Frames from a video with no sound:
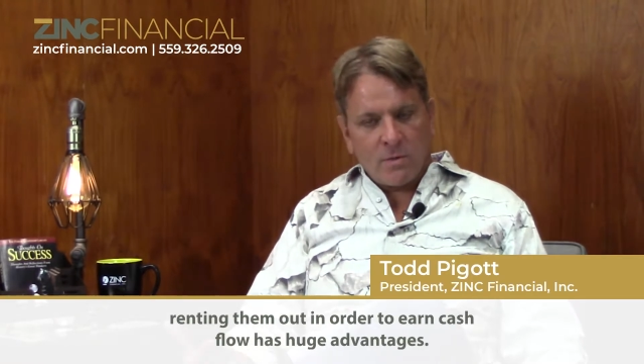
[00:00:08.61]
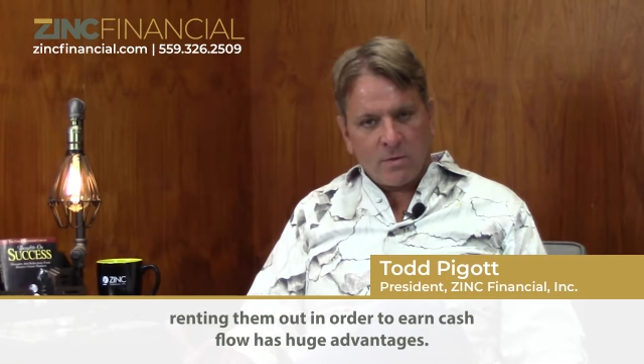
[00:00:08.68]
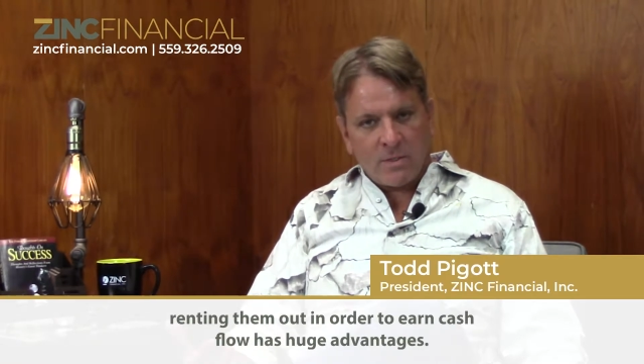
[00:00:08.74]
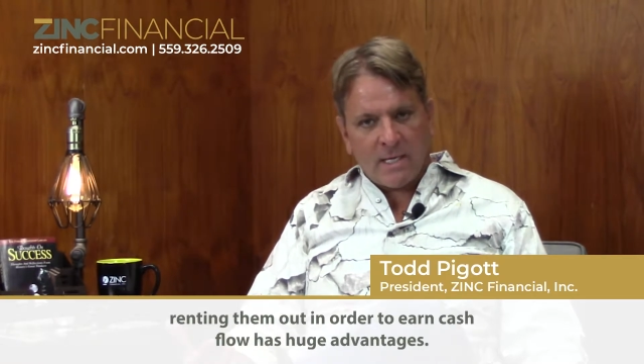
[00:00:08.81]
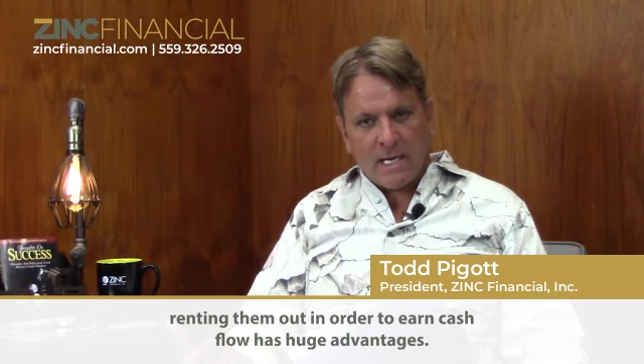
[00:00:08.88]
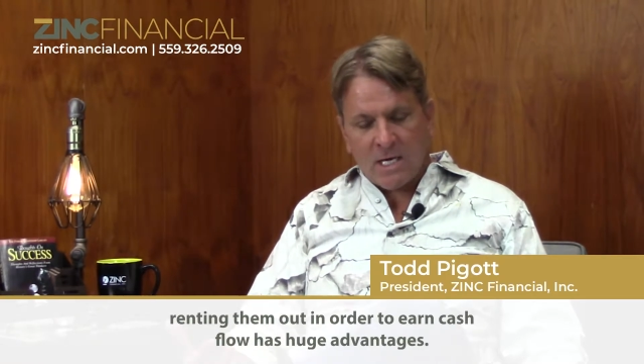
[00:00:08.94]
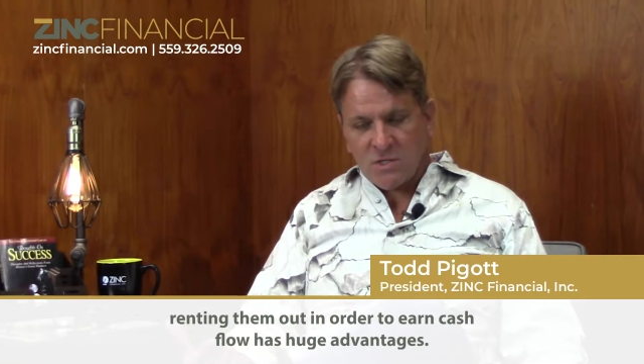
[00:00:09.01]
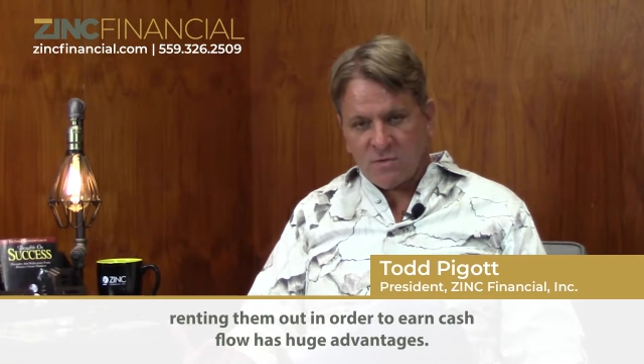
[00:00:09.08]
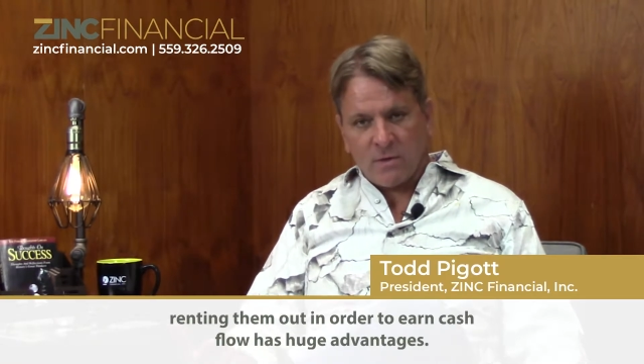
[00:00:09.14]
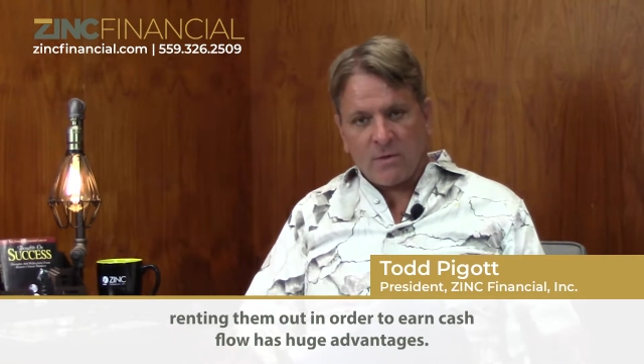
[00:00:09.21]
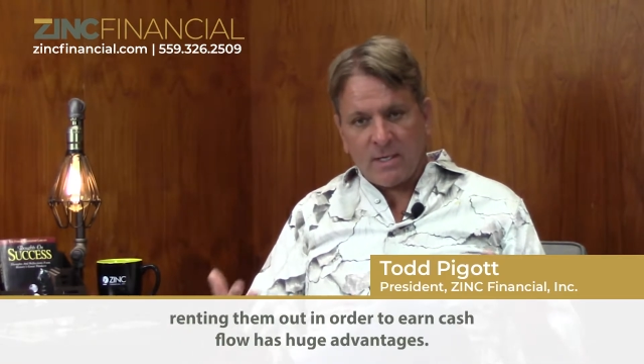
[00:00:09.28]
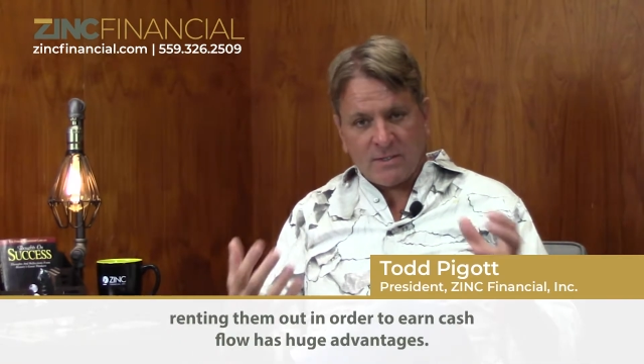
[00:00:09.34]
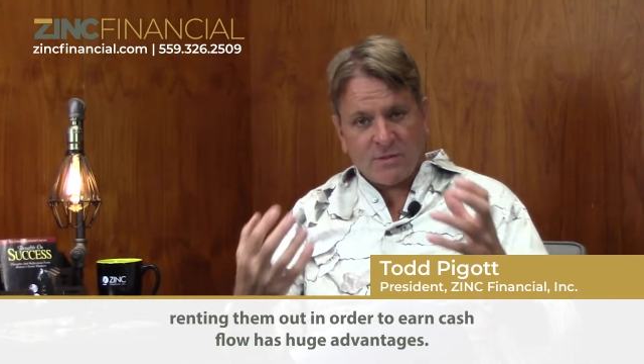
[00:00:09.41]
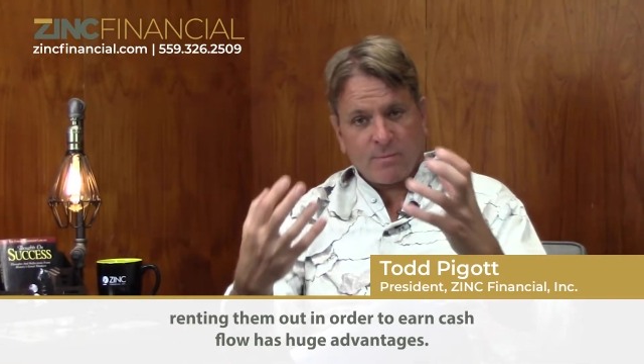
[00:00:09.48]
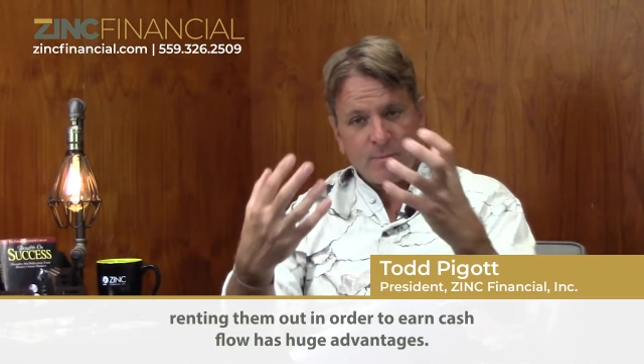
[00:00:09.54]
earn cash flow
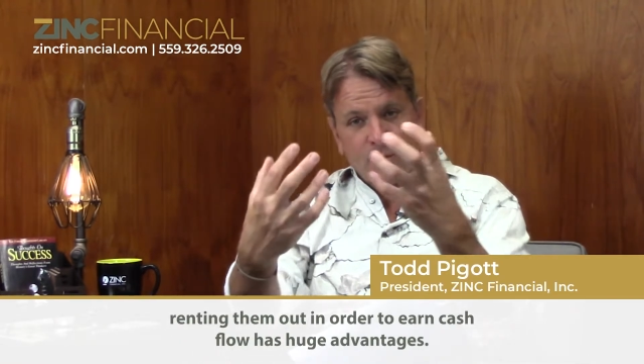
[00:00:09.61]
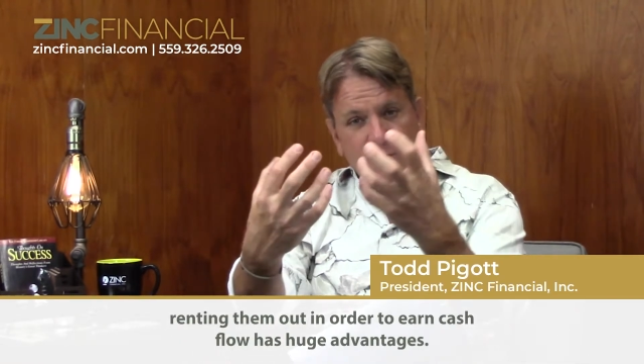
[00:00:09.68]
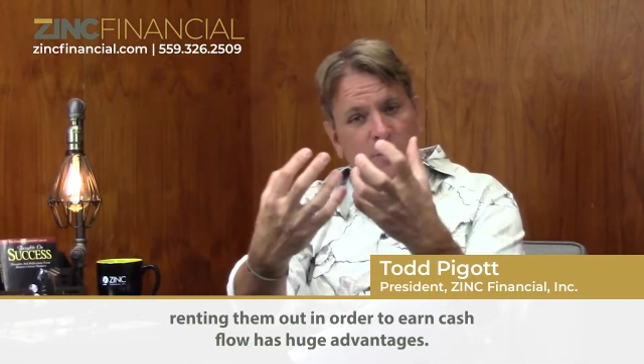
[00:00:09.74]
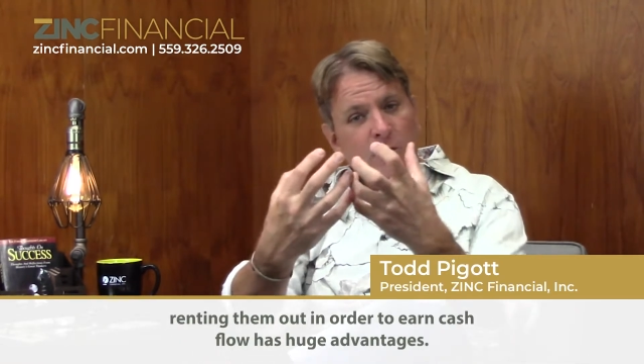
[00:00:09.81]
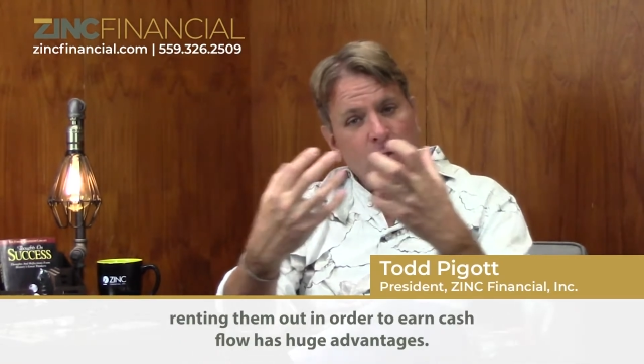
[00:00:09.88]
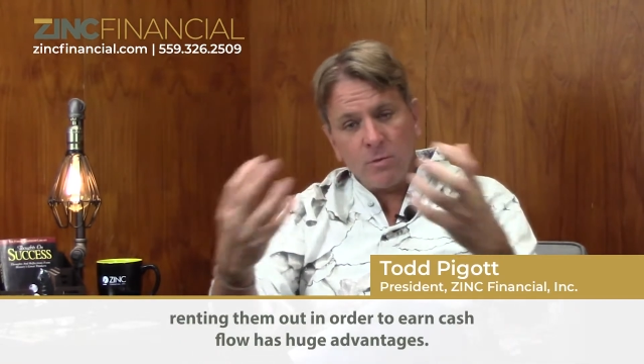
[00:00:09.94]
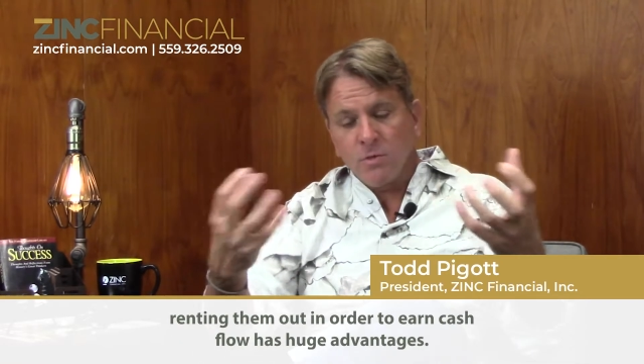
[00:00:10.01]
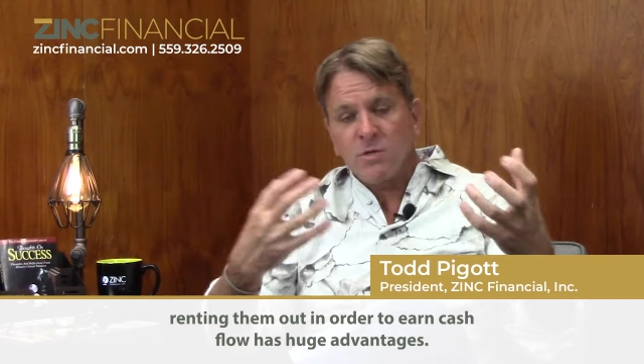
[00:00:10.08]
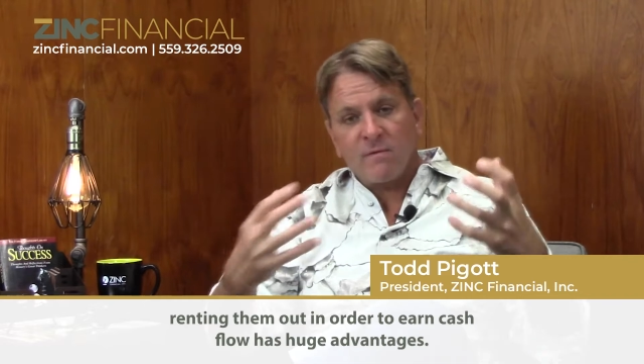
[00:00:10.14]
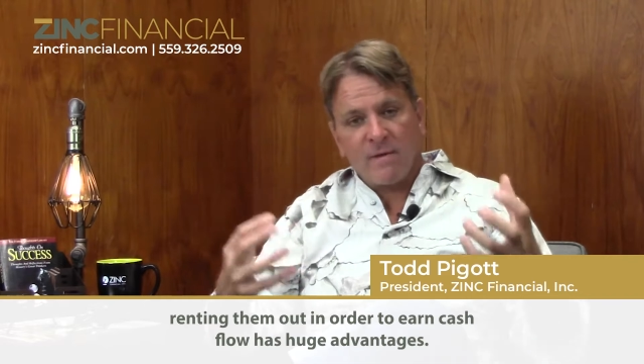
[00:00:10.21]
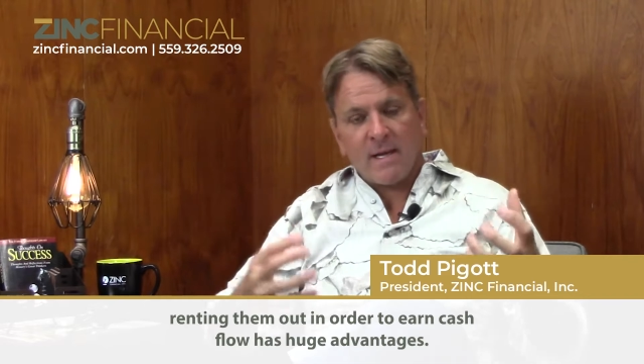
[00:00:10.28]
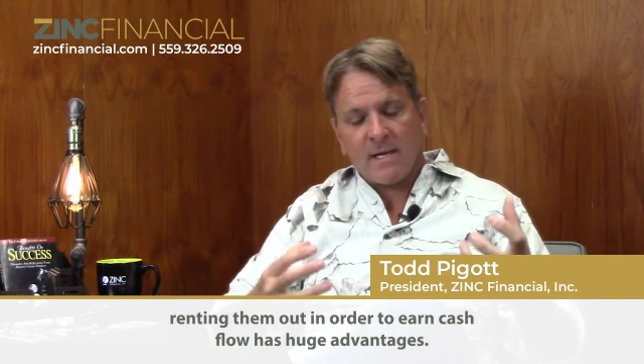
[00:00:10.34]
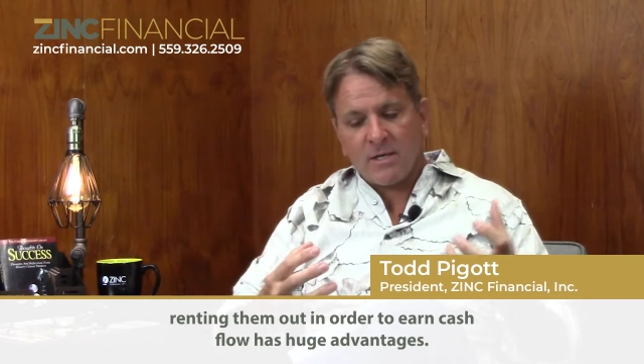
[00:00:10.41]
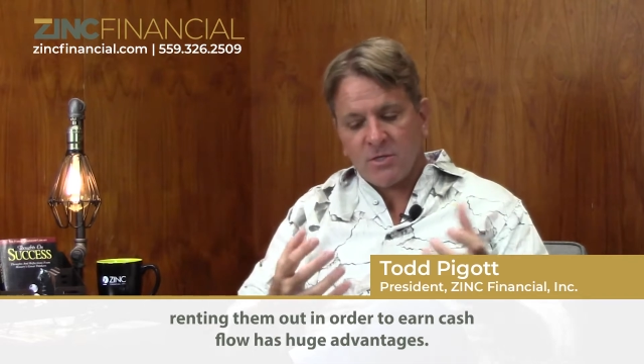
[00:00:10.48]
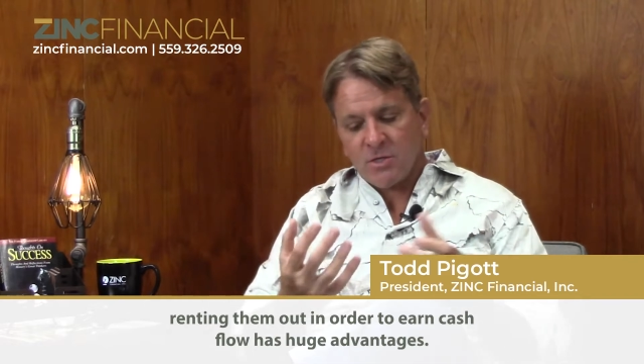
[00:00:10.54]
has some huge
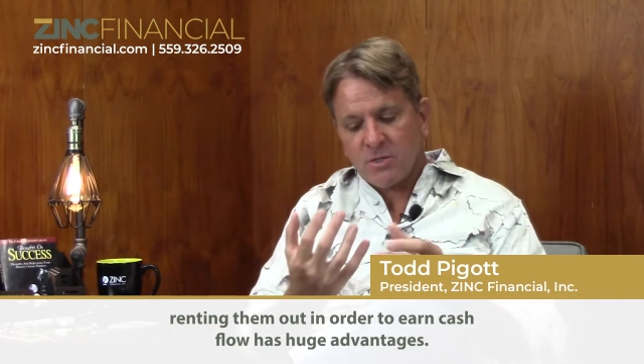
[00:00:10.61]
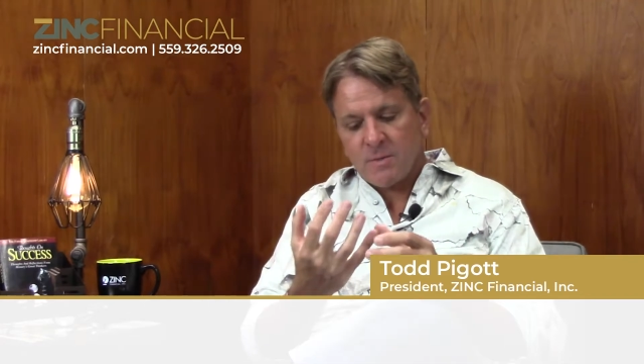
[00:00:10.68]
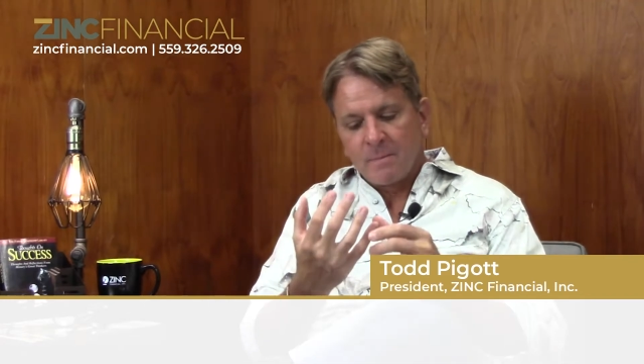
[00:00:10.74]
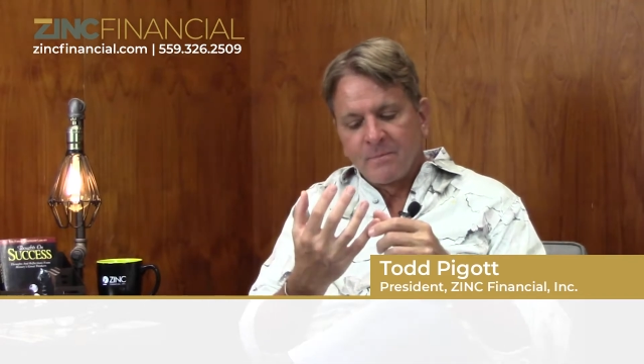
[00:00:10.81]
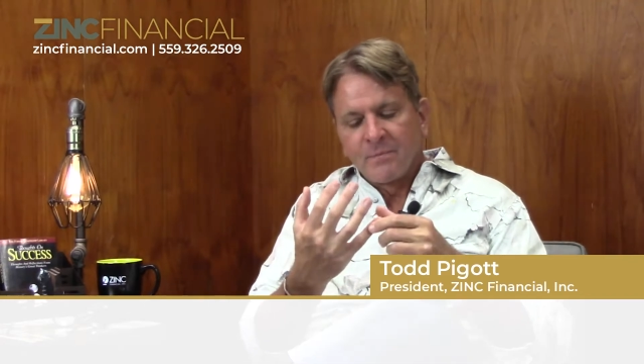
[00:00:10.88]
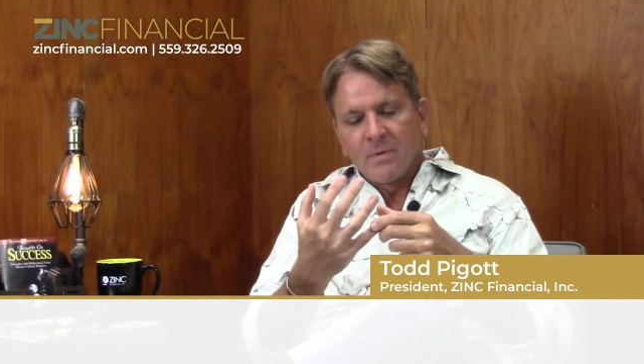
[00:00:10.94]
advantages.